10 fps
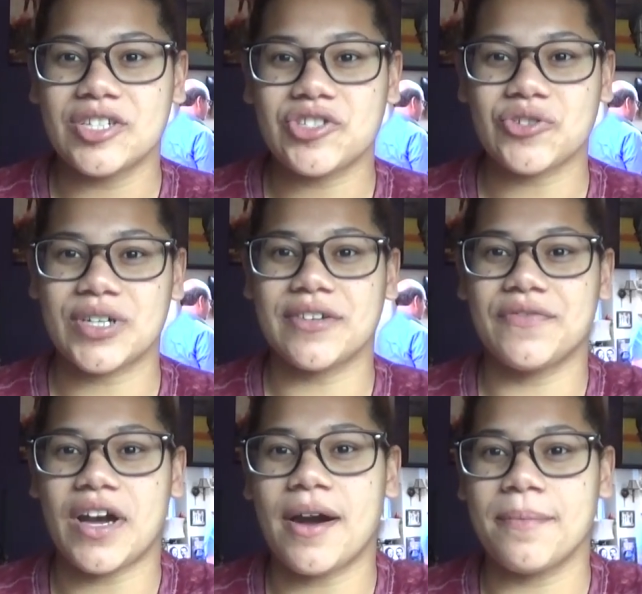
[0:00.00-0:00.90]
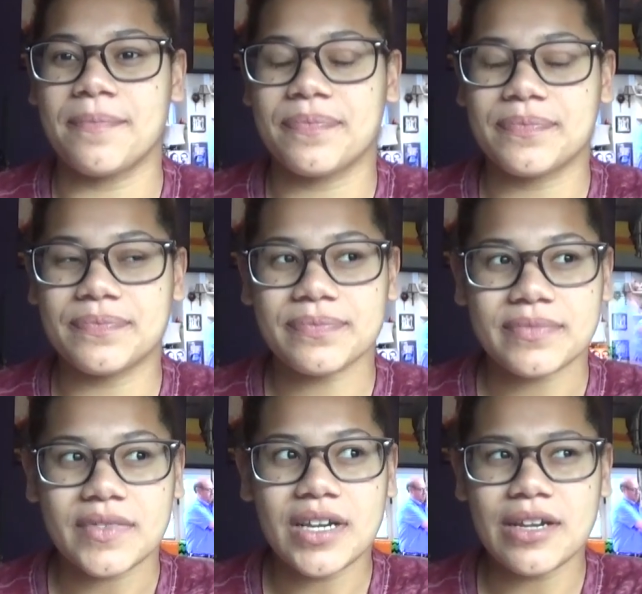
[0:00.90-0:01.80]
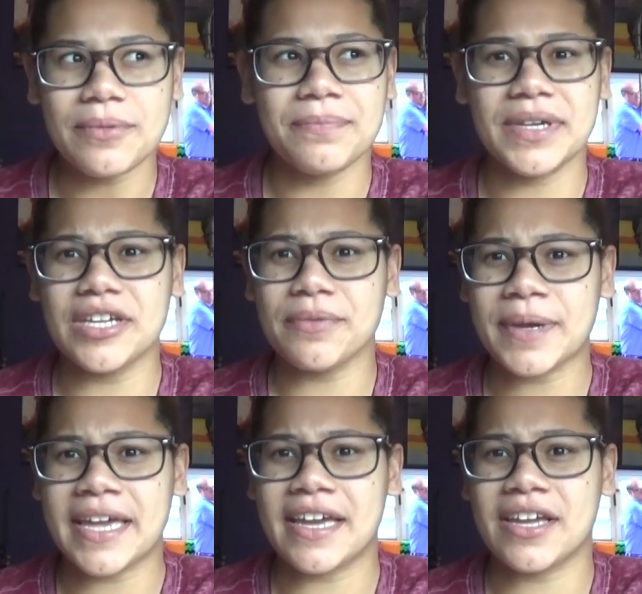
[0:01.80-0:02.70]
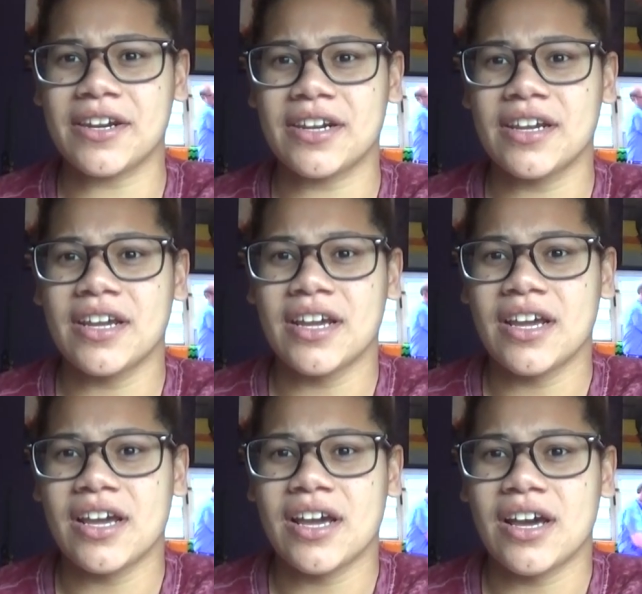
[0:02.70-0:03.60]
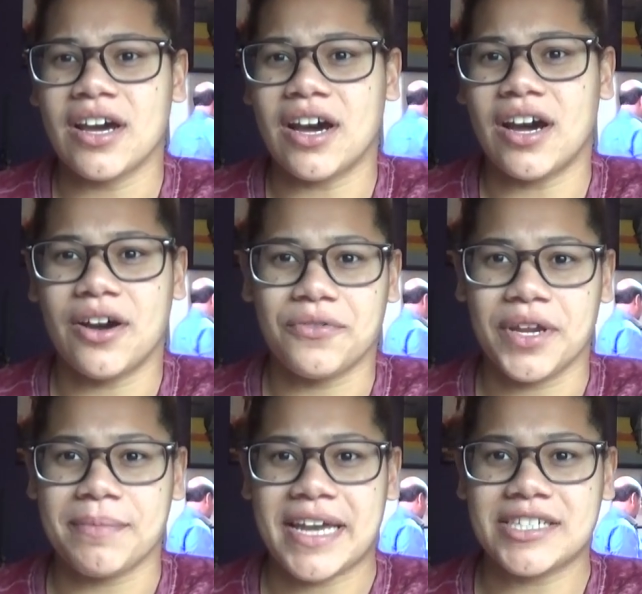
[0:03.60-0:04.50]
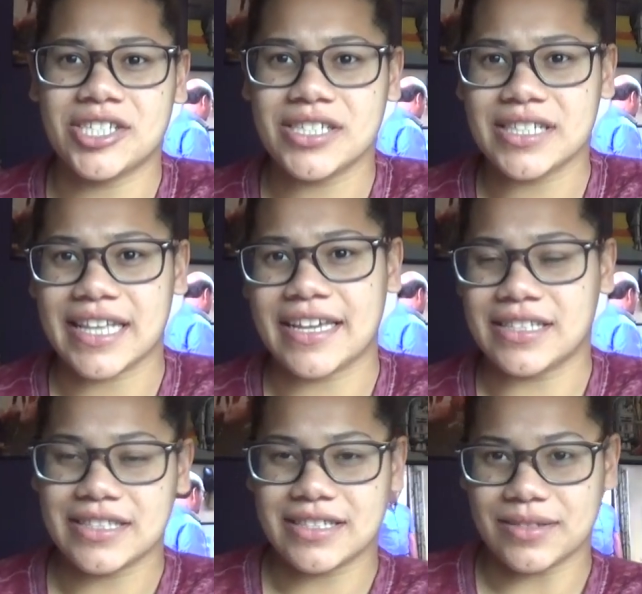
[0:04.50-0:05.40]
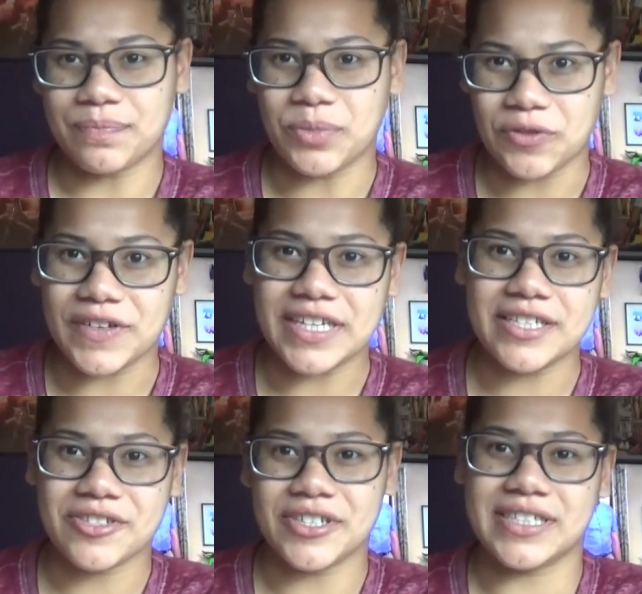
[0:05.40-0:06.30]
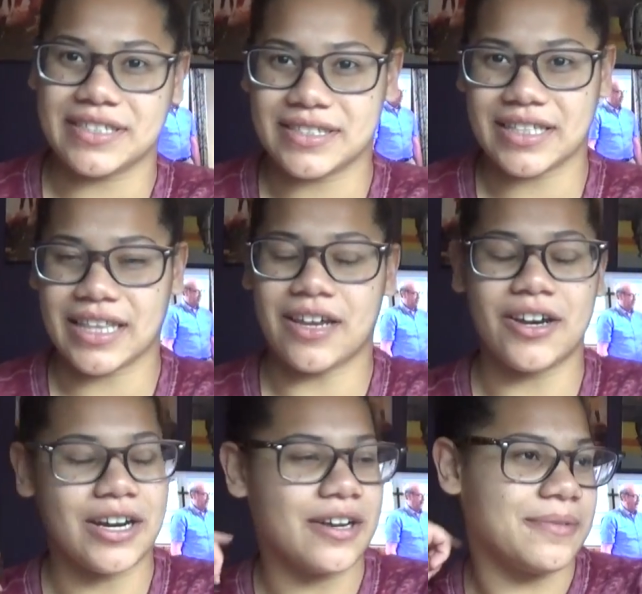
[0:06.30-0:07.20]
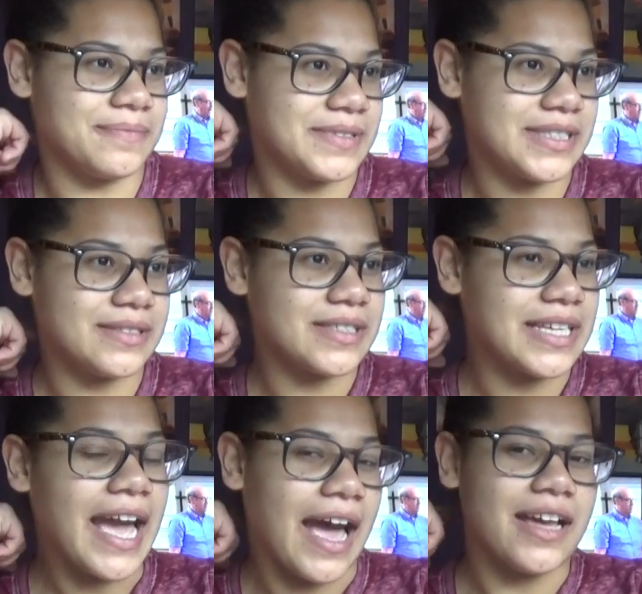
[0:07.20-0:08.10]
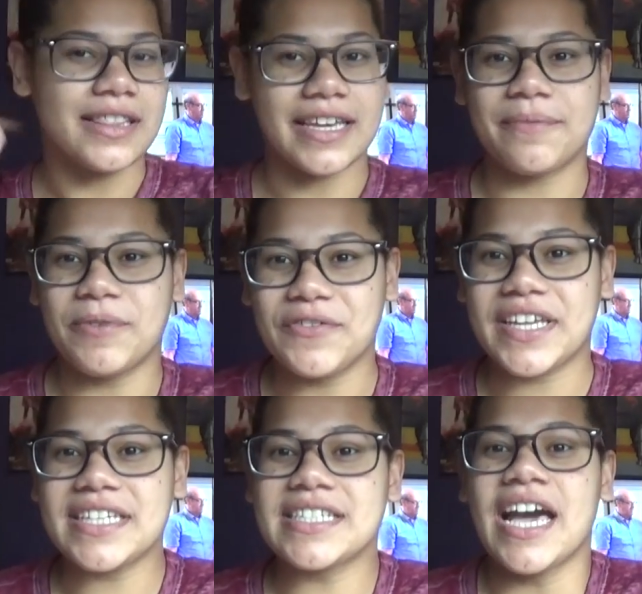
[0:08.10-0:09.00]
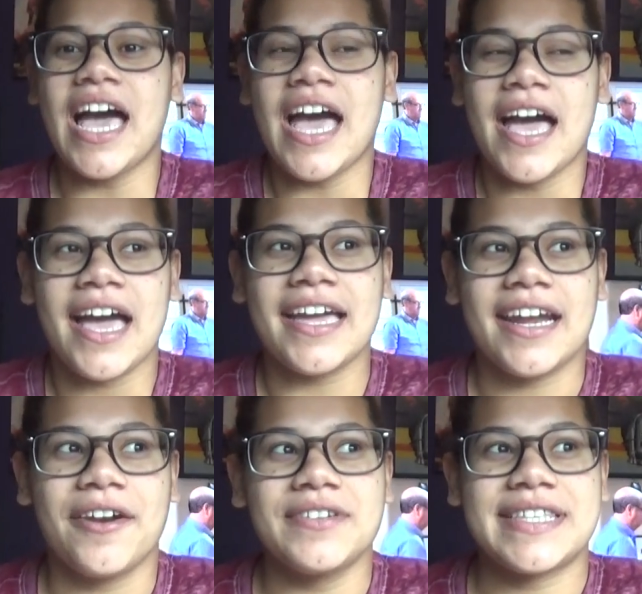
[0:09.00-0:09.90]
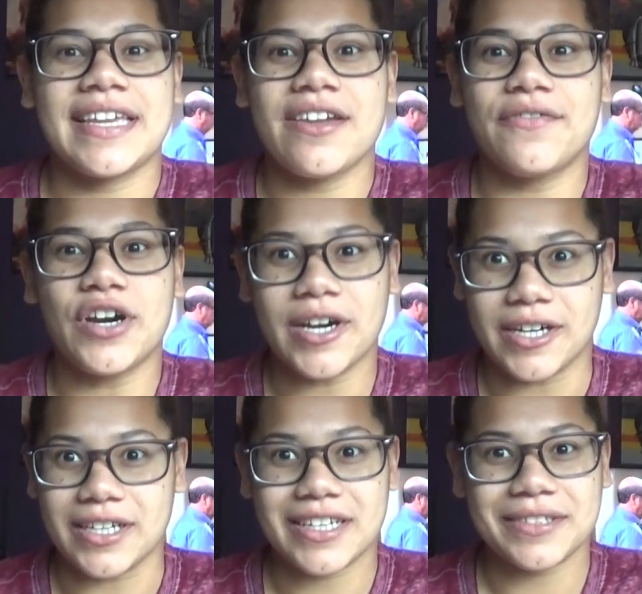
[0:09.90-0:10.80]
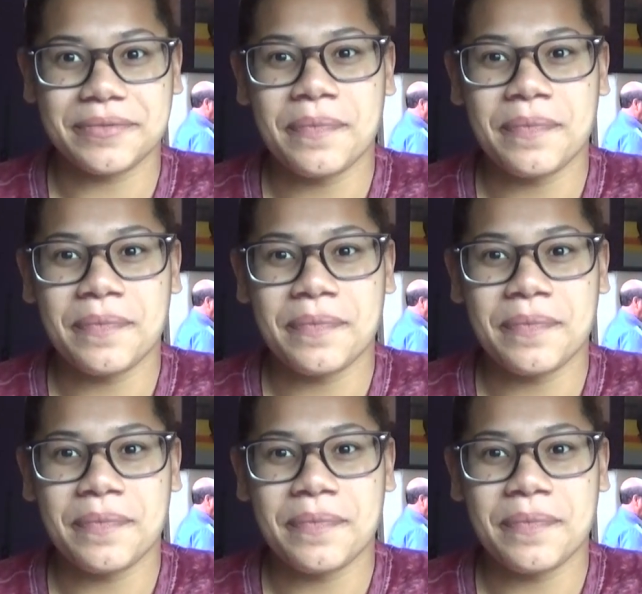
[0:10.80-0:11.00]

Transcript: sort of Peter Pan reimagined like movies, or yeah, like movies, and I was thinking of Hook.